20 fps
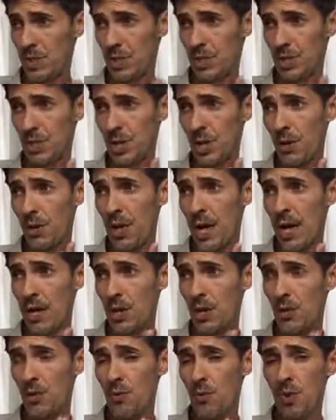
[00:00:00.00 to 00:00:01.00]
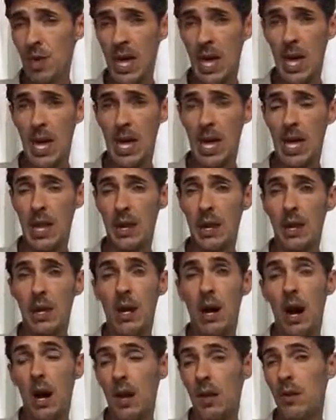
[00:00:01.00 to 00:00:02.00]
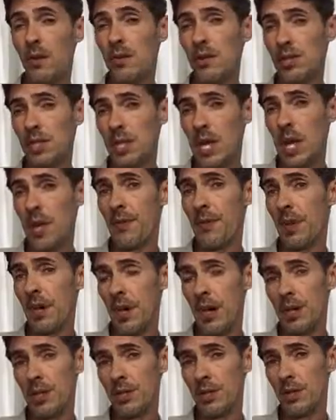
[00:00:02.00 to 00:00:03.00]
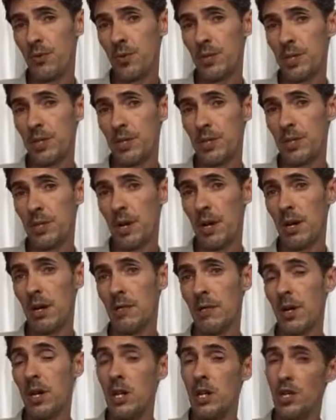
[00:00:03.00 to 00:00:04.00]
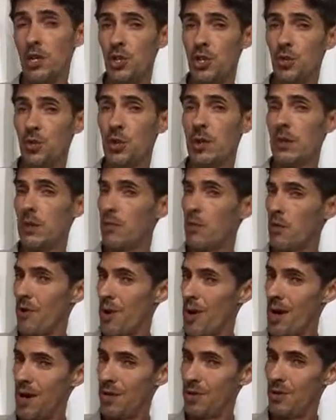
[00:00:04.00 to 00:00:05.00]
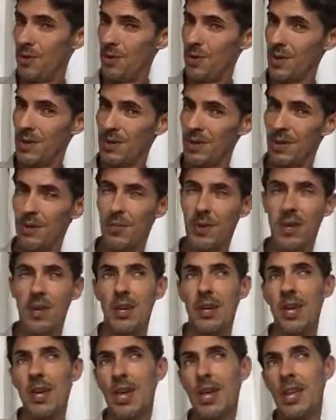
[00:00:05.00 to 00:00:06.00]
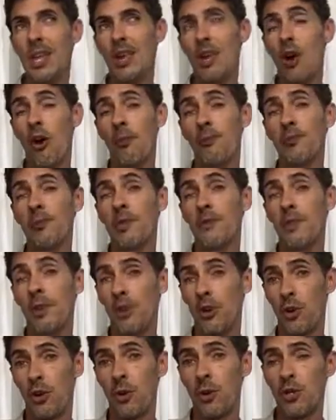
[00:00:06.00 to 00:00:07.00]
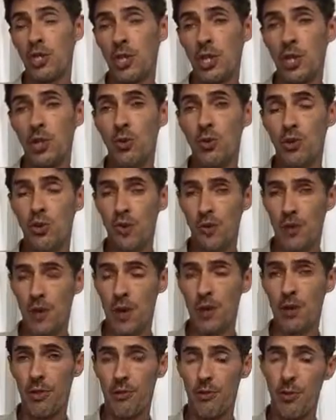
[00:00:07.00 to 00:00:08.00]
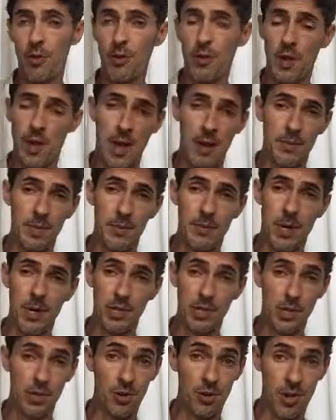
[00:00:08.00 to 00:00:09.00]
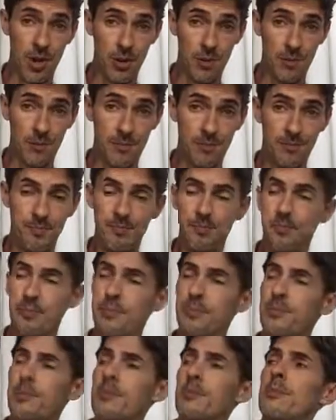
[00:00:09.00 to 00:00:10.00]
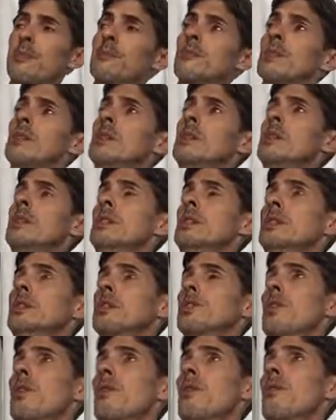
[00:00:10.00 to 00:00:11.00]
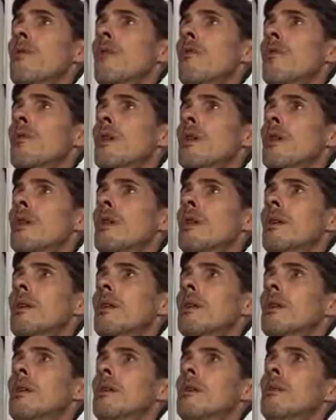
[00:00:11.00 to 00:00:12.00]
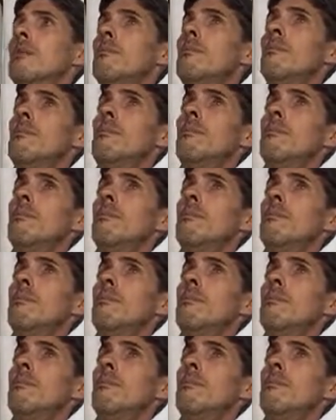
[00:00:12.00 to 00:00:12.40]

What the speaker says: so that you can understand the consequences of doing them or not doing them, in hopes of encouraging you to follow through with optimizing your health. So